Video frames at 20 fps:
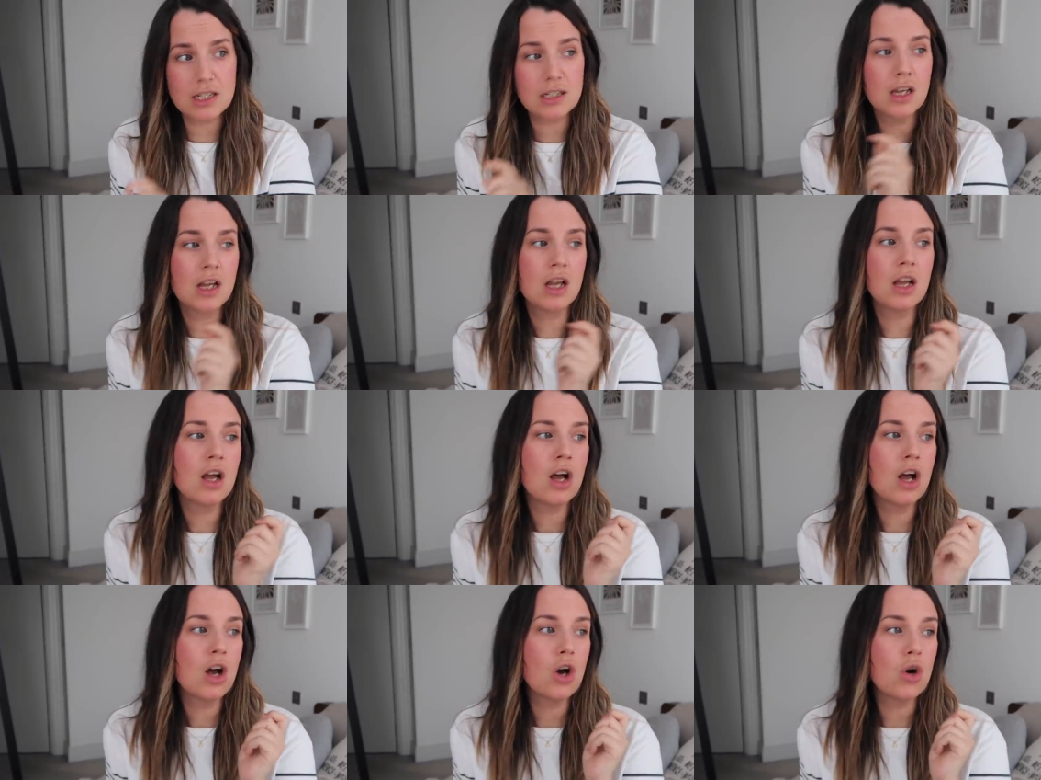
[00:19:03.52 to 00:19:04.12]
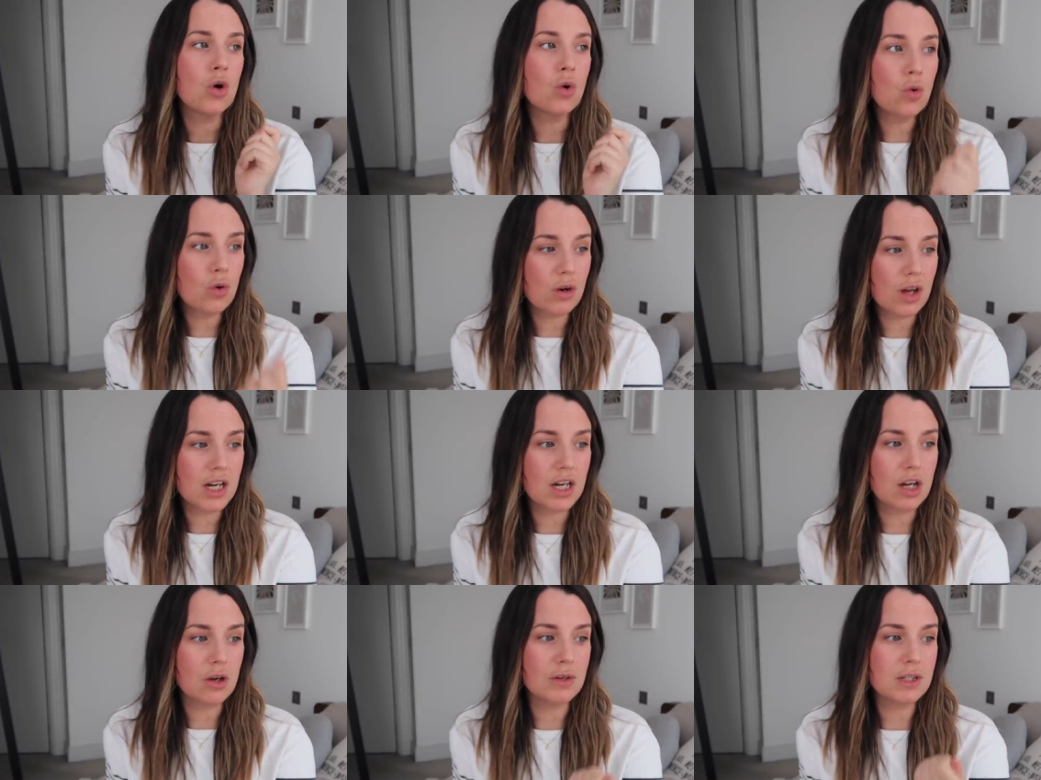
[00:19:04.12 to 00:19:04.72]
is. All
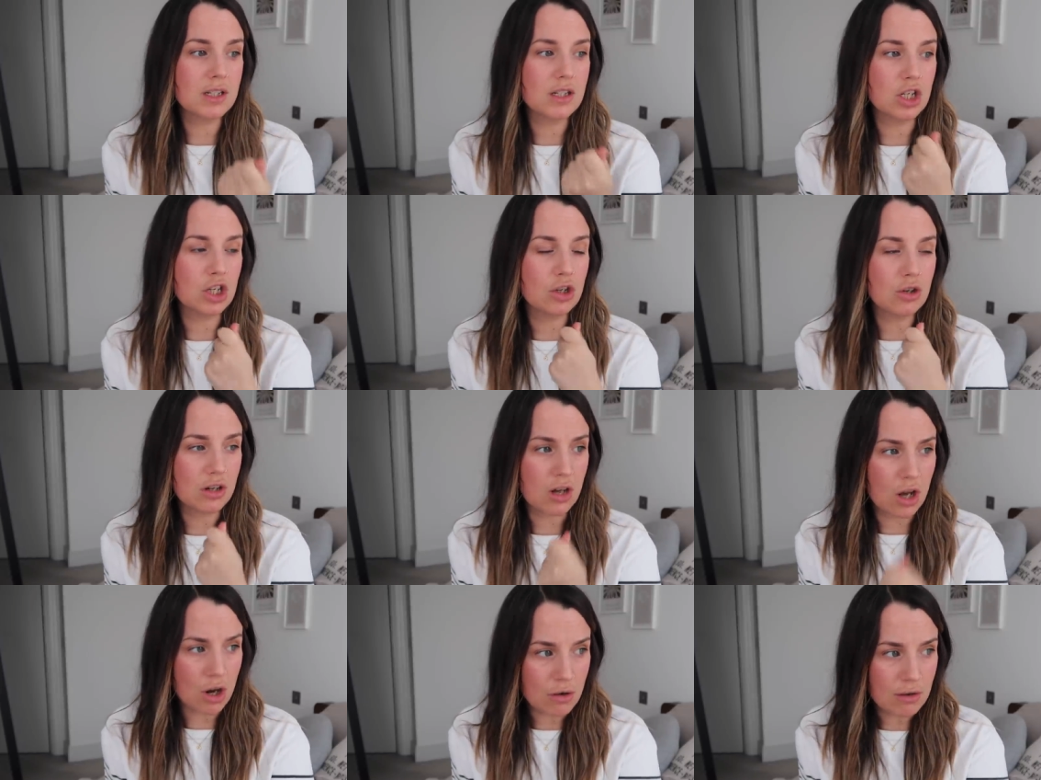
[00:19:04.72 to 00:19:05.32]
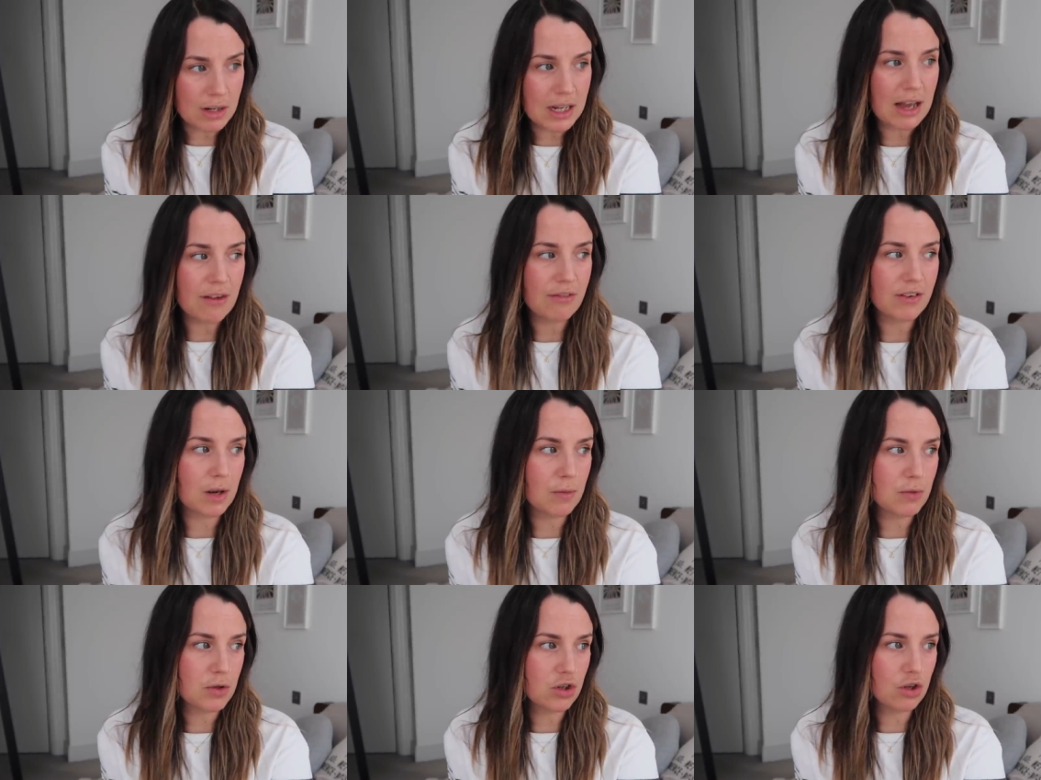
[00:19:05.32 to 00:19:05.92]
I know is that you can only have
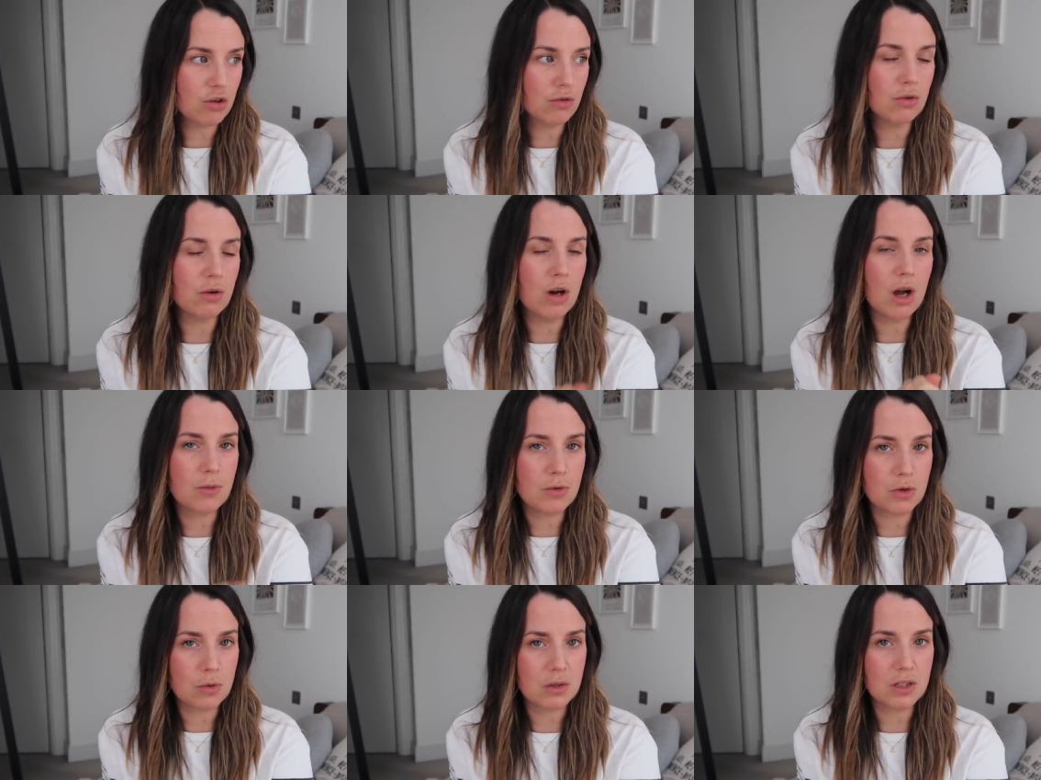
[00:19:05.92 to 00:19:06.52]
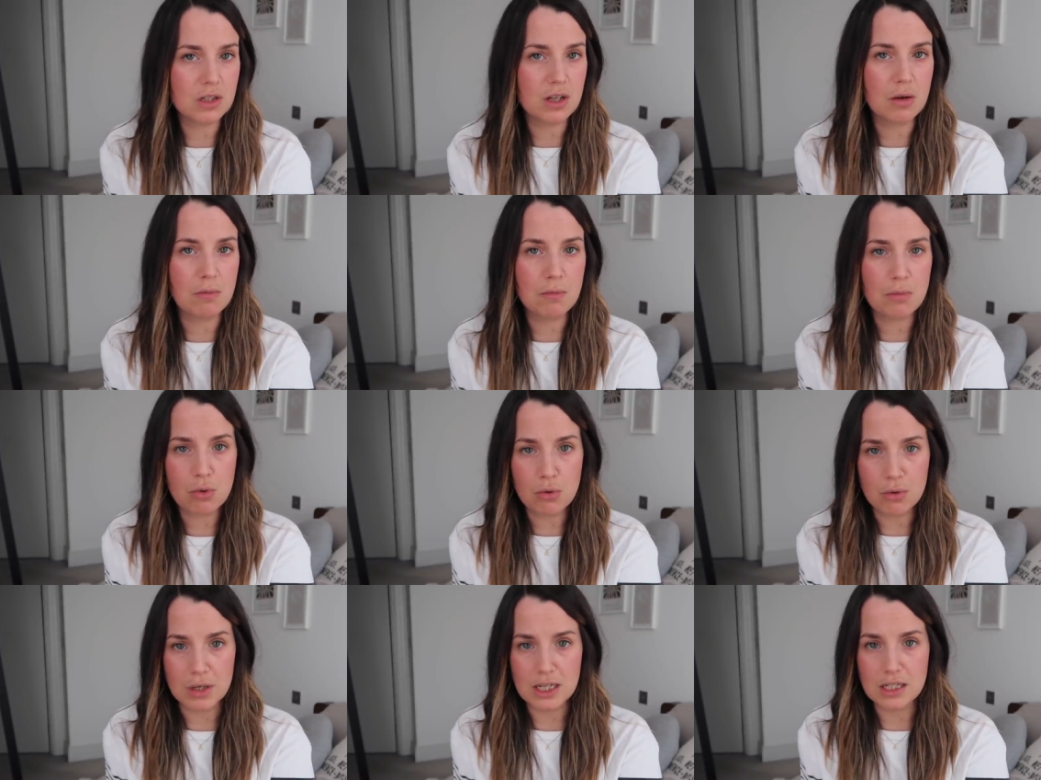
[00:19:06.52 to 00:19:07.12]
an epidural up to a certain
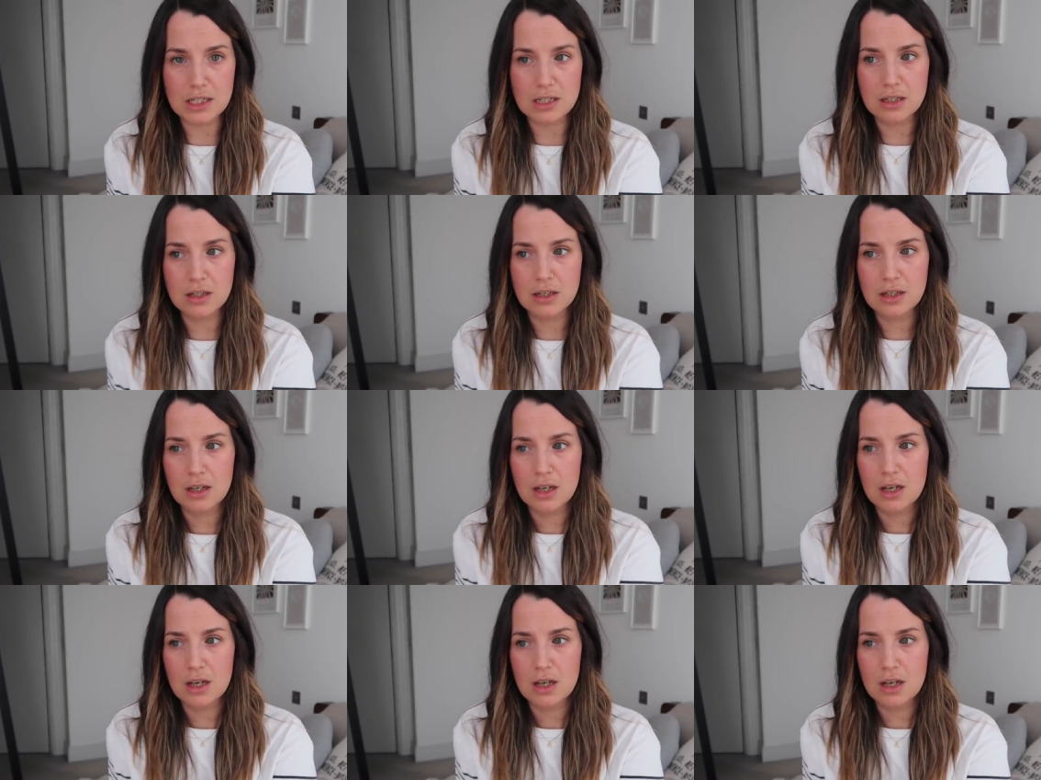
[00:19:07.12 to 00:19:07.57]
point.